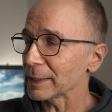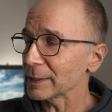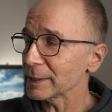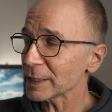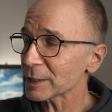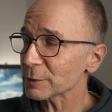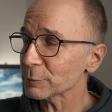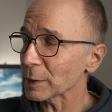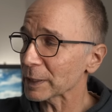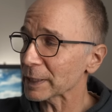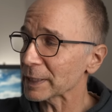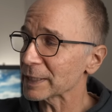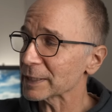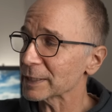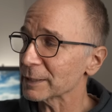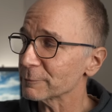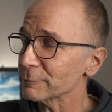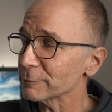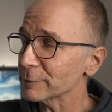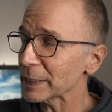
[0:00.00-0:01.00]
This one is
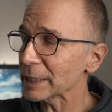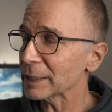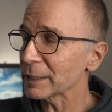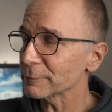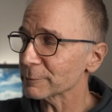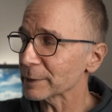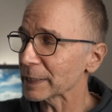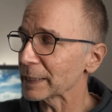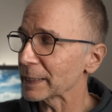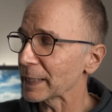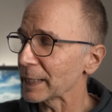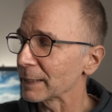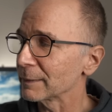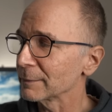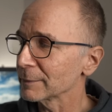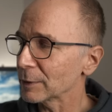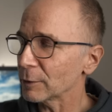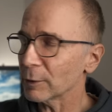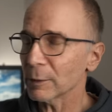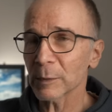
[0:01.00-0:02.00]
in really, really
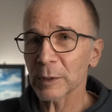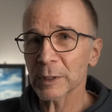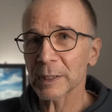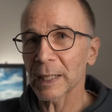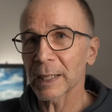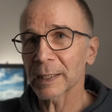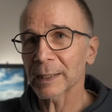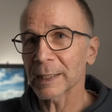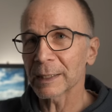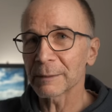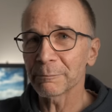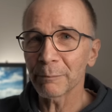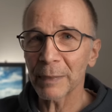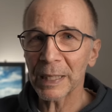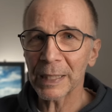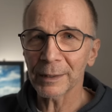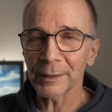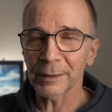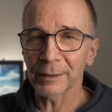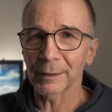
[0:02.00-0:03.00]
almost like in
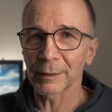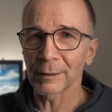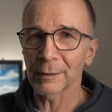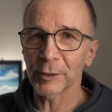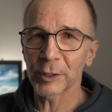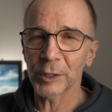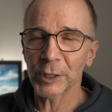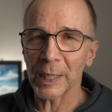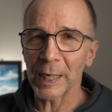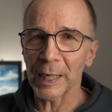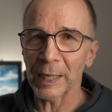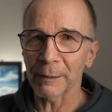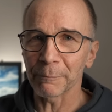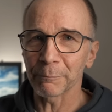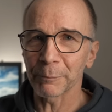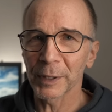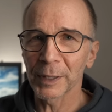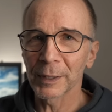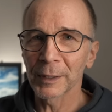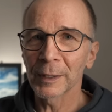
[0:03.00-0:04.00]
mint
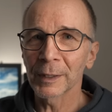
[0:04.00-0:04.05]
shape.